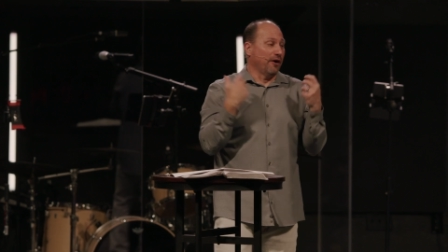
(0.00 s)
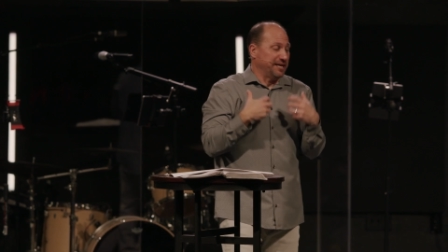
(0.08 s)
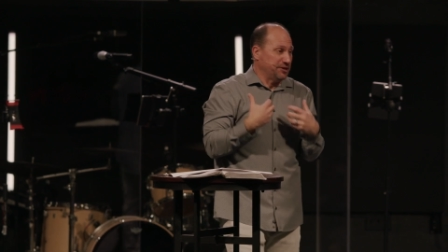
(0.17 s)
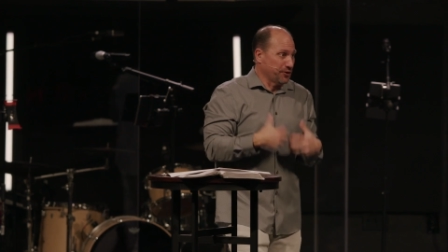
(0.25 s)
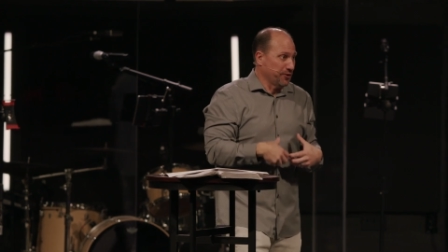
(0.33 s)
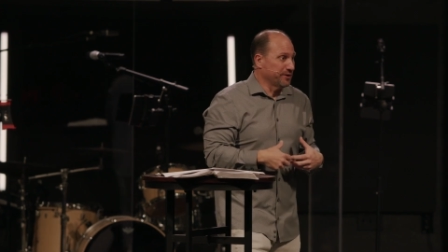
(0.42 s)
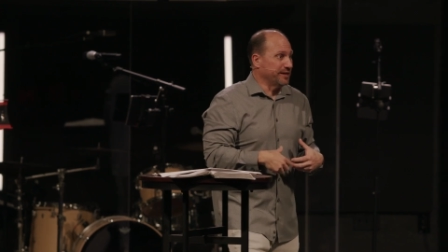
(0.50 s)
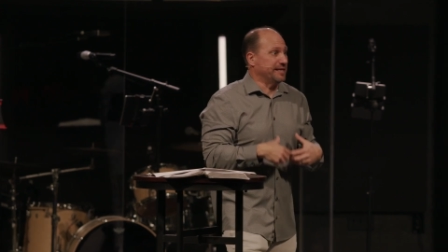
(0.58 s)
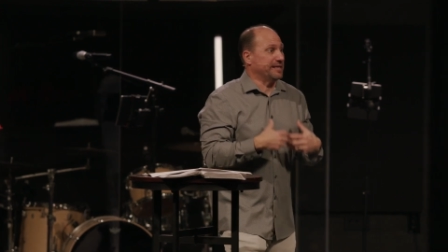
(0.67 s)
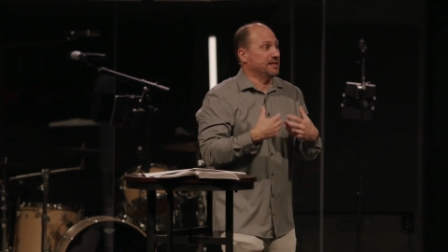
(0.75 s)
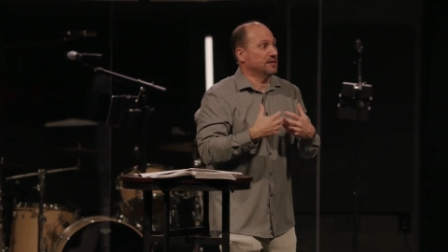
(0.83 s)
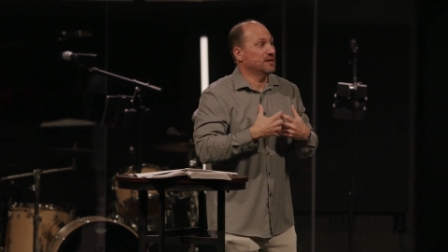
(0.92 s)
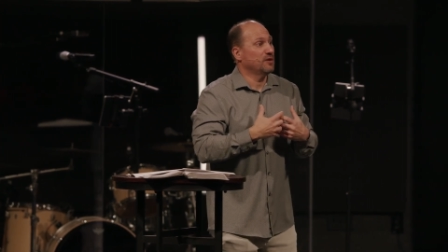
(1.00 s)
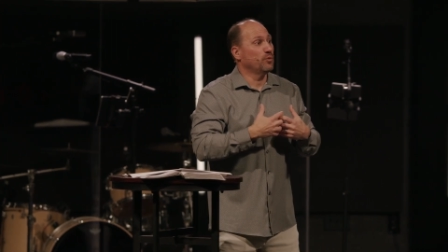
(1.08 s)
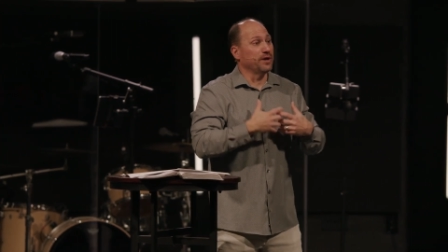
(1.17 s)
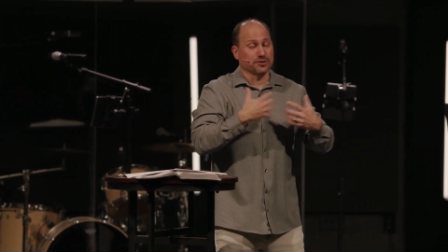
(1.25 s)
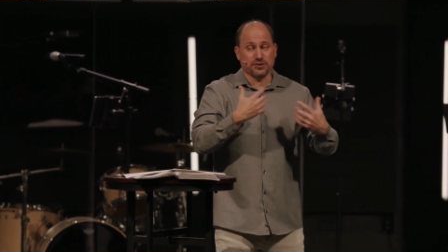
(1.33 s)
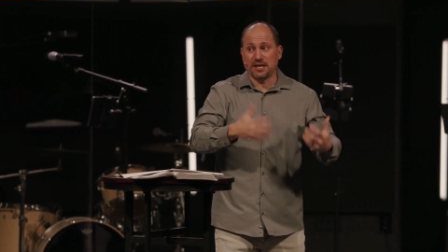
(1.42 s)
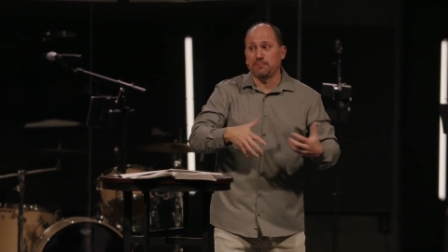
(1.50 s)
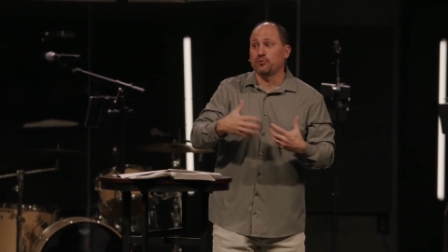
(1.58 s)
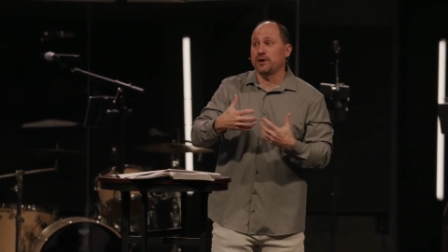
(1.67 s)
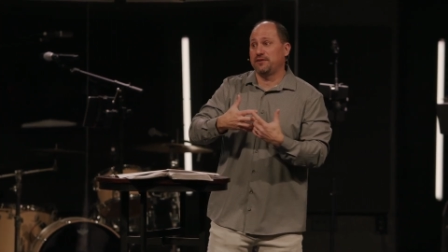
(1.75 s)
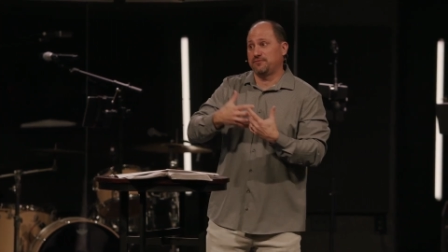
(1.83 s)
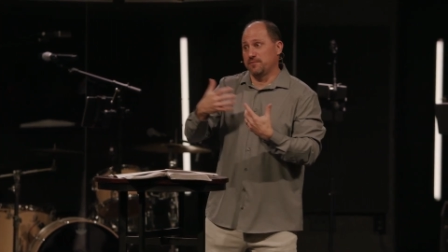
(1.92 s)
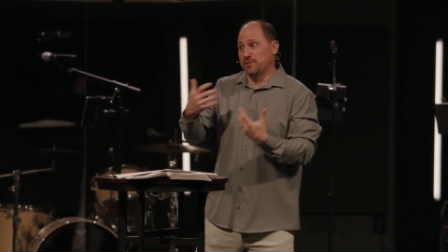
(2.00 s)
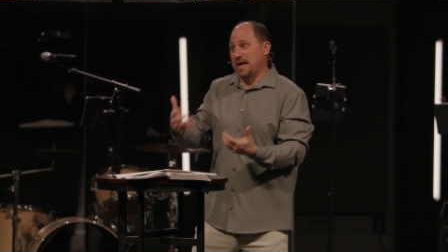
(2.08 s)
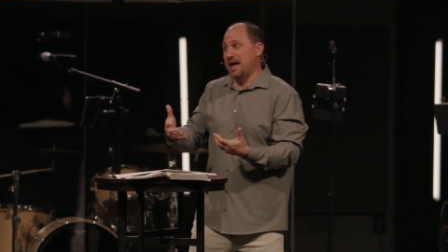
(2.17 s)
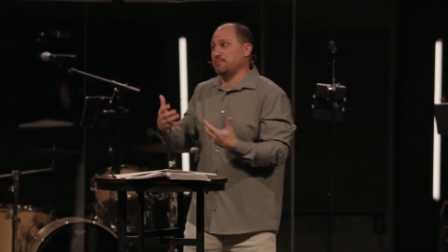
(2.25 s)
eternity, we are separated from God